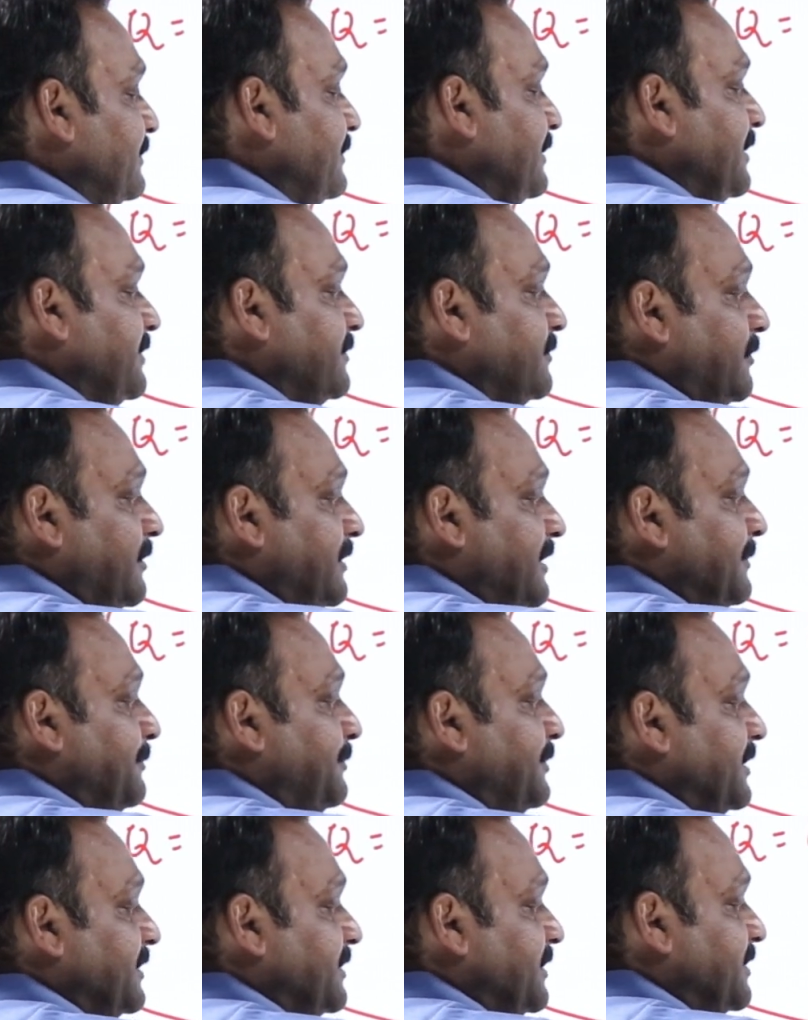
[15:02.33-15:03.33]
there is no
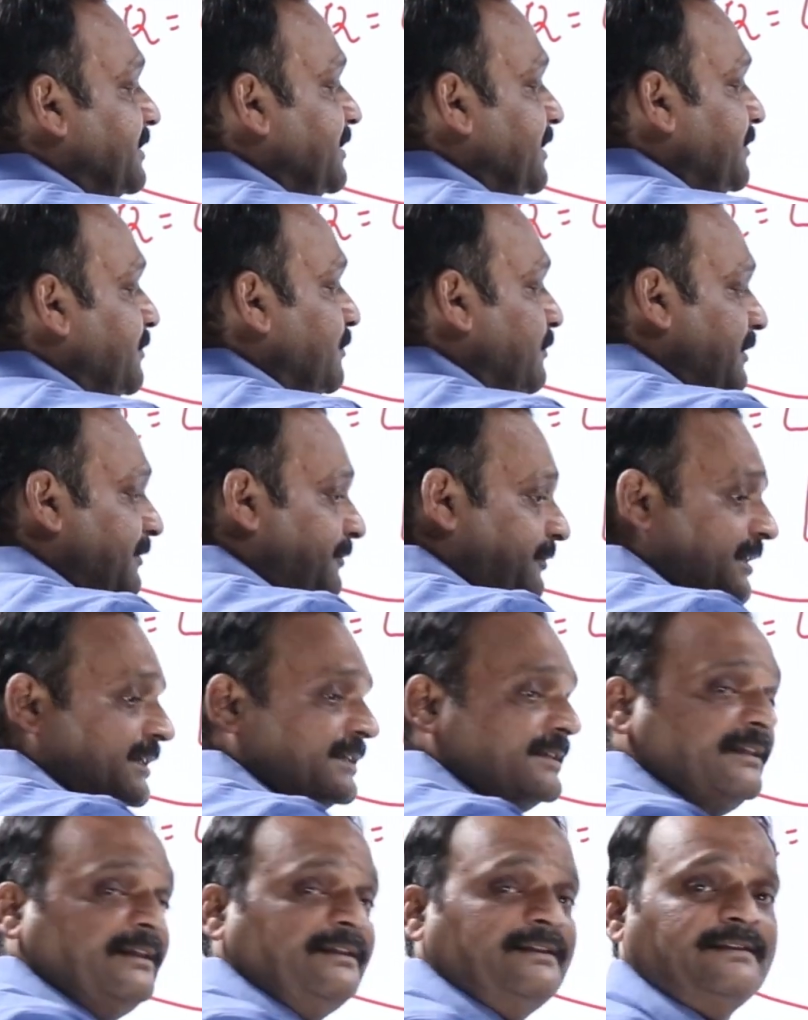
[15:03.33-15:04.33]
temperature change, only
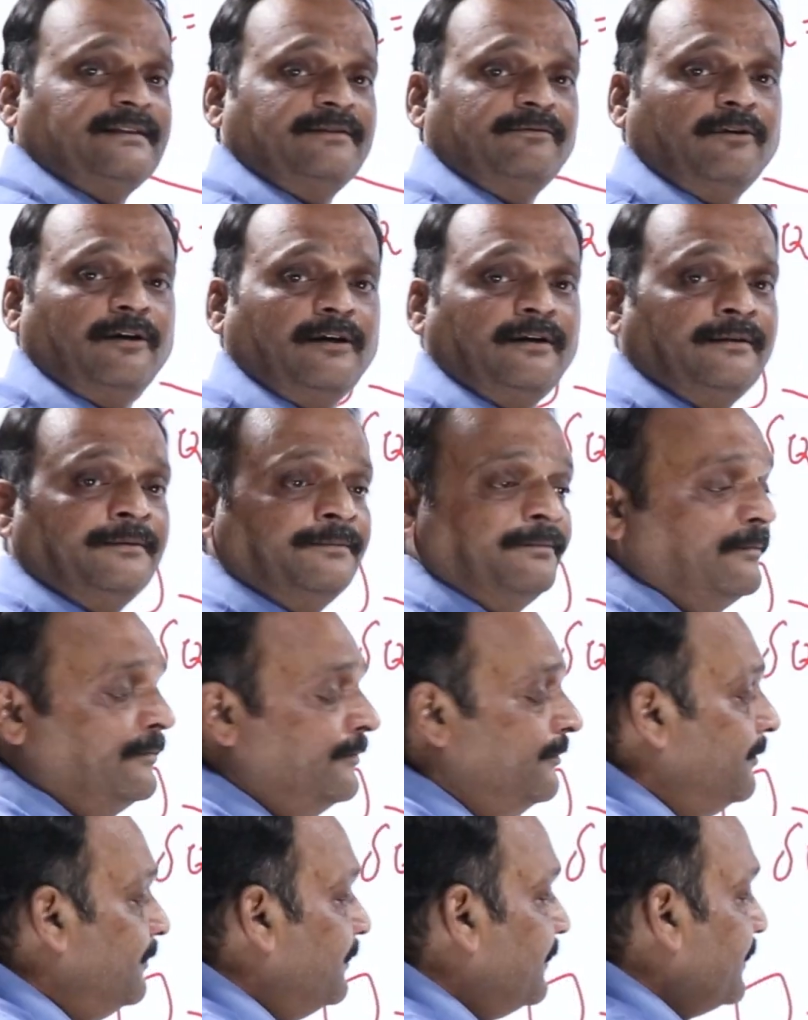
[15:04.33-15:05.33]
phase change is involved.
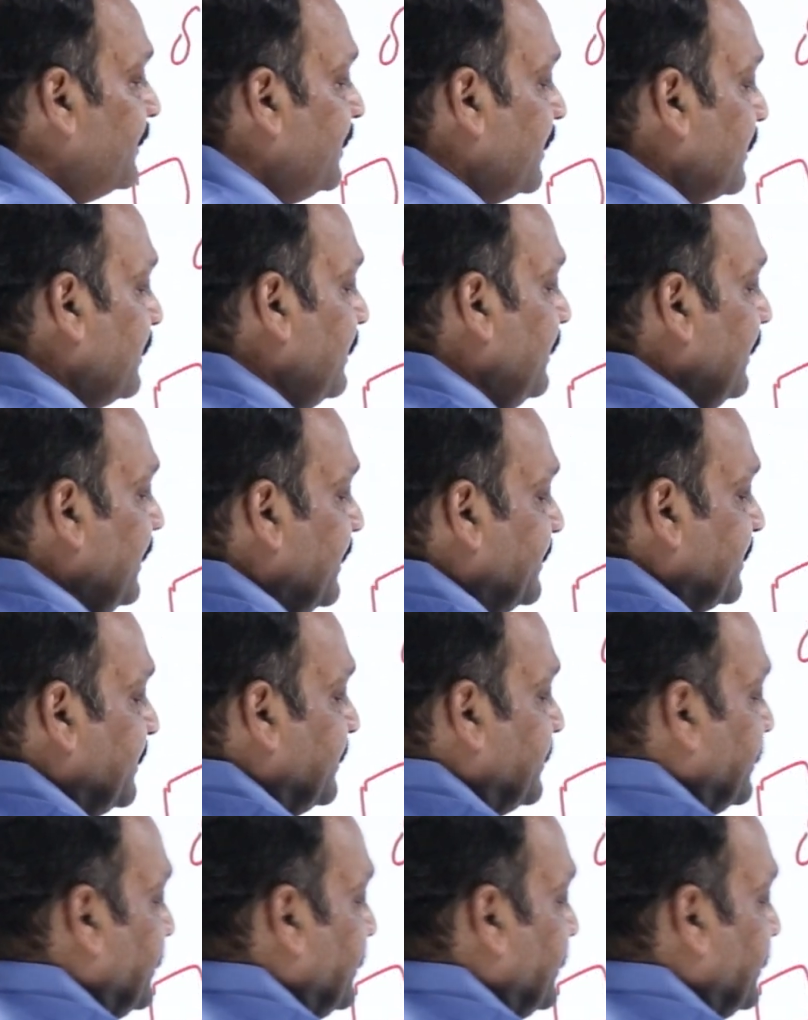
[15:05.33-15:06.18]
That latent